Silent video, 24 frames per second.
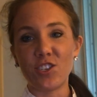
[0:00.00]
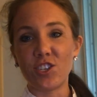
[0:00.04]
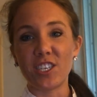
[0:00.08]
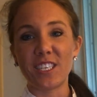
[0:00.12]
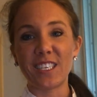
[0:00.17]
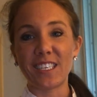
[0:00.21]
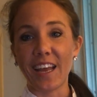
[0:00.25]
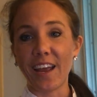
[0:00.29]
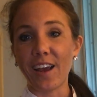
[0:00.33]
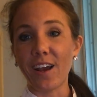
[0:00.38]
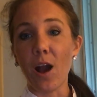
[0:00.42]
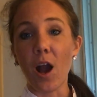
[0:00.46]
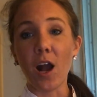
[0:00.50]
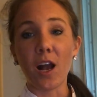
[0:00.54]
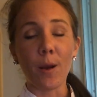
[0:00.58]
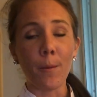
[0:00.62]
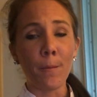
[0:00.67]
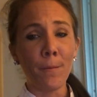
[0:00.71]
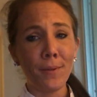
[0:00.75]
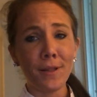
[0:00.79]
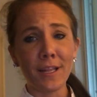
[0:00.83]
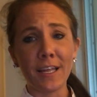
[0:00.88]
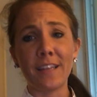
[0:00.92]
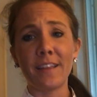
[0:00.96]
just stay
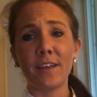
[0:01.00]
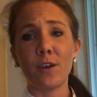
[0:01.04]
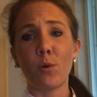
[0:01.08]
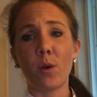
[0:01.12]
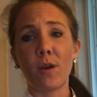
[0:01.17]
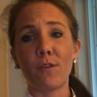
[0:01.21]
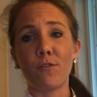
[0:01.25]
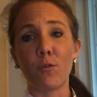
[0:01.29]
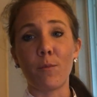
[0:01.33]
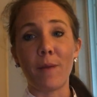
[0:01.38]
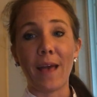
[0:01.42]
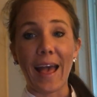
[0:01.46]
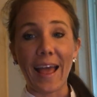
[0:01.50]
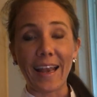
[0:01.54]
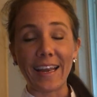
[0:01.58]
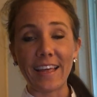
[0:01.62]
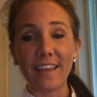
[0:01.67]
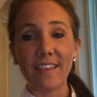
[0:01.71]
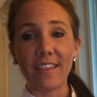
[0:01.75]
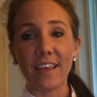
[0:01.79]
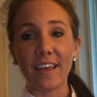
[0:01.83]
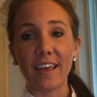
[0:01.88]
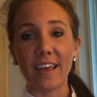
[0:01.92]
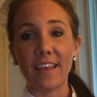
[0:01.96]
completely away from
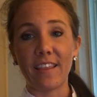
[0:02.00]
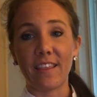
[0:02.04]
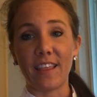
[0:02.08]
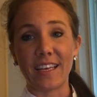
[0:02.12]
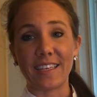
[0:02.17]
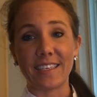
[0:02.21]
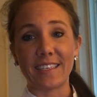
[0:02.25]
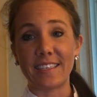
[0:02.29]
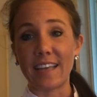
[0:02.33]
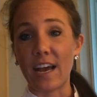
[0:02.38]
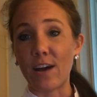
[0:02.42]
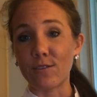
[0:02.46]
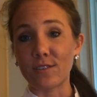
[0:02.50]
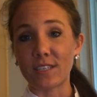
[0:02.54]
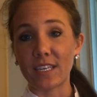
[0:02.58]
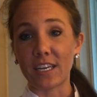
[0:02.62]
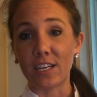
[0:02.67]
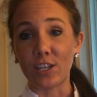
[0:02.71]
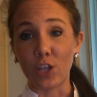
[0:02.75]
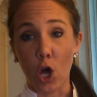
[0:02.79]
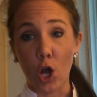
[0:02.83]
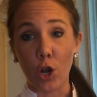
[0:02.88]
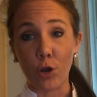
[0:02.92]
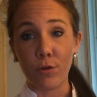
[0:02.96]
anything that sounds like
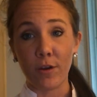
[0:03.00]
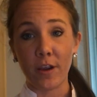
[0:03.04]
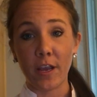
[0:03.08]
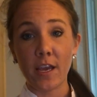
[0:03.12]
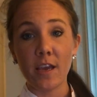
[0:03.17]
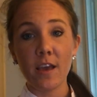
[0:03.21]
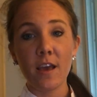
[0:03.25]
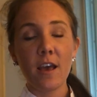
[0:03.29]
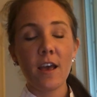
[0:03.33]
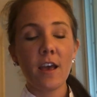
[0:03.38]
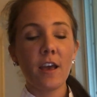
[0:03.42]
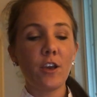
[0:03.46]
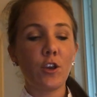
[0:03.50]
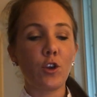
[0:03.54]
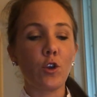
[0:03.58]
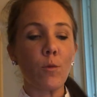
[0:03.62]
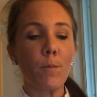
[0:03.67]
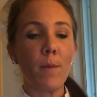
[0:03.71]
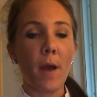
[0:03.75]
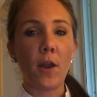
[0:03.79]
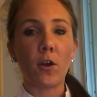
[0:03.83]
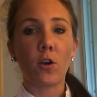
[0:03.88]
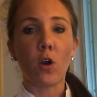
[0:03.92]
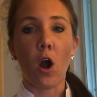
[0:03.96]
a lottery. You're
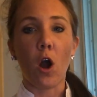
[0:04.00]
better